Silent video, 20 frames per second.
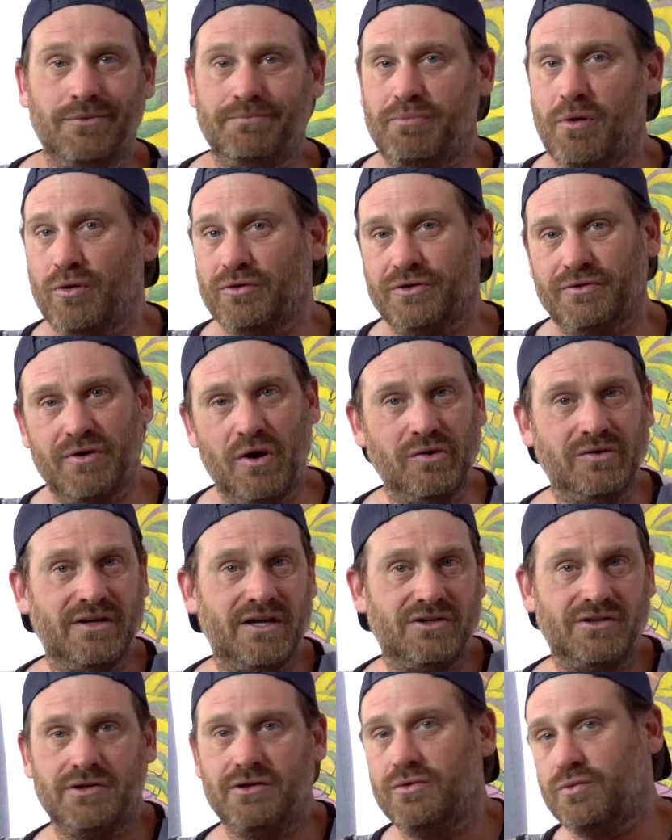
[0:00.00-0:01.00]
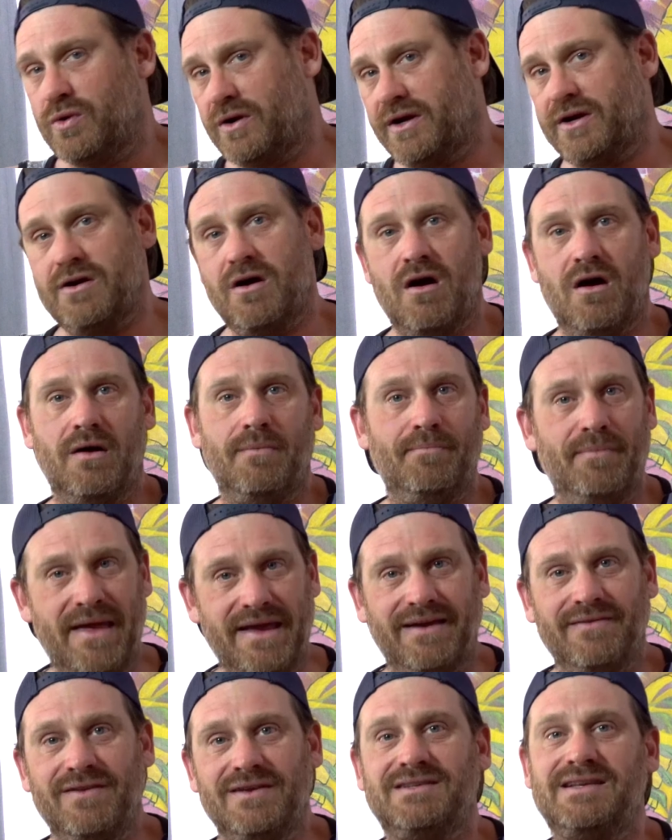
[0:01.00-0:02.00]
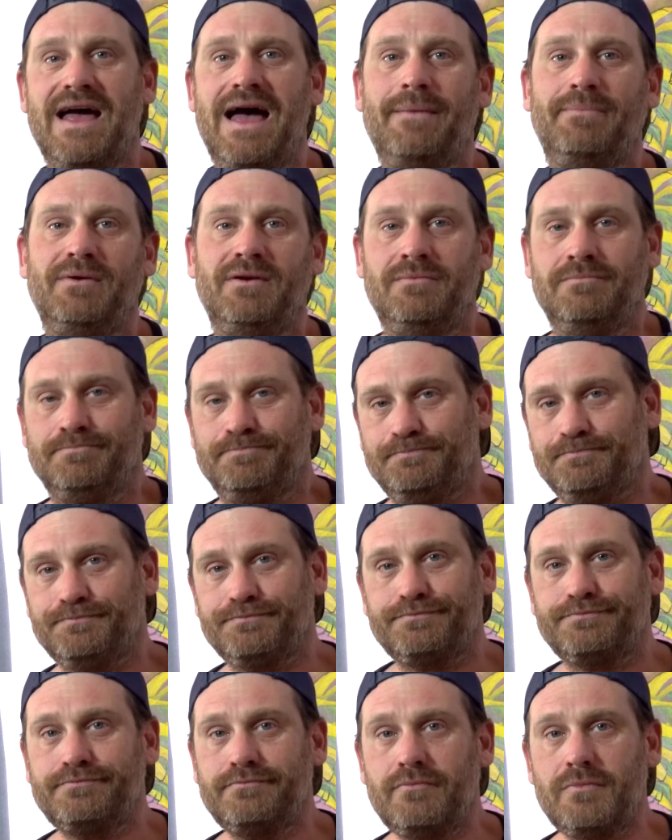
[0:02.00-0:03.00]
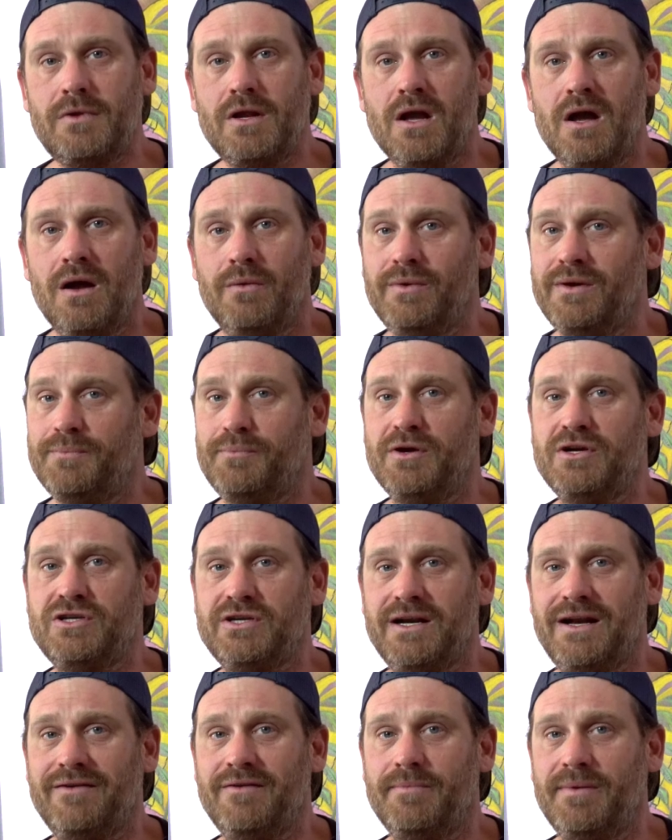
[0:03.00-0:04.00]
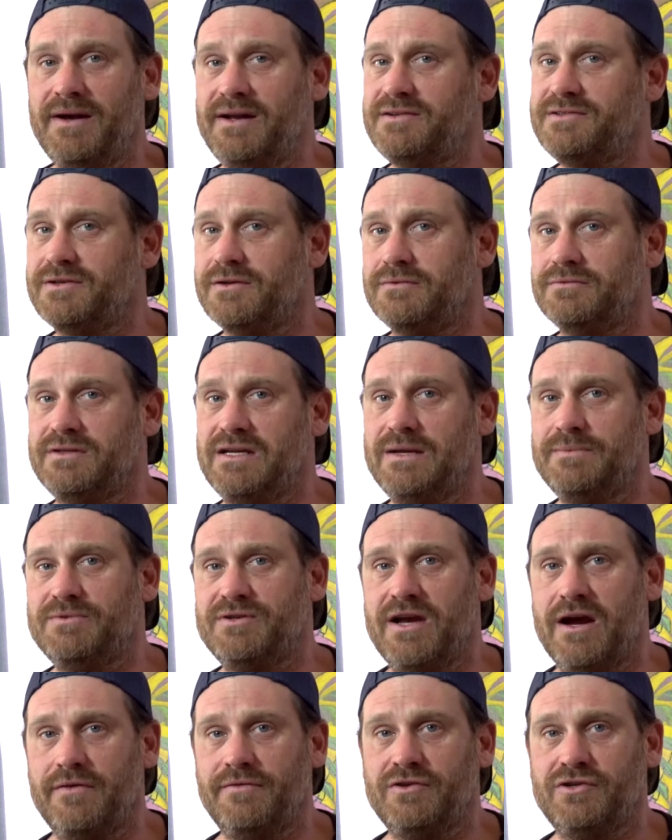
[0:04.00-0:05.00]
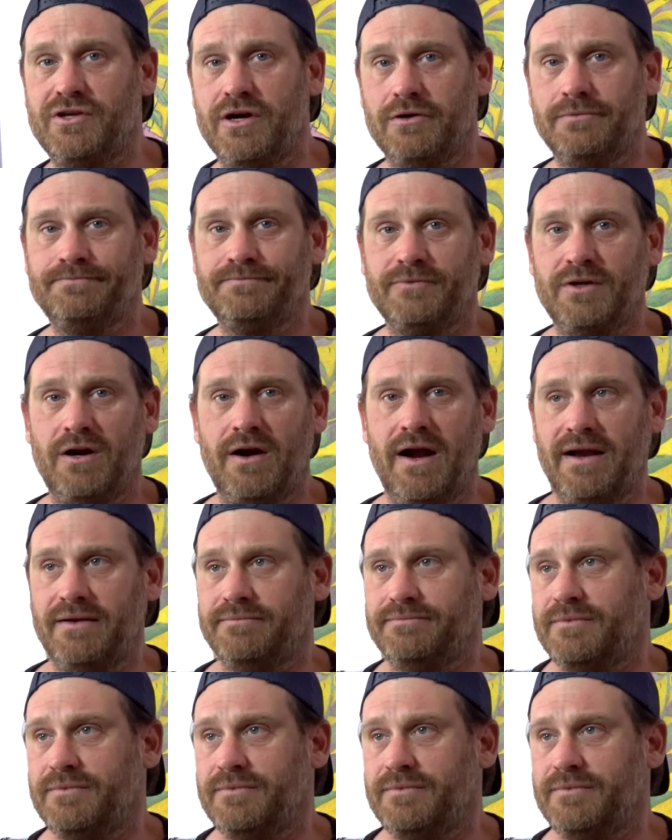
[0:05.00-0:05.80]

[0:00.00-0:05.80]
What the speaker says: Boulder Road Digital, working hard, making this happen. We appreciate everybody, so keep sharing the show. All right,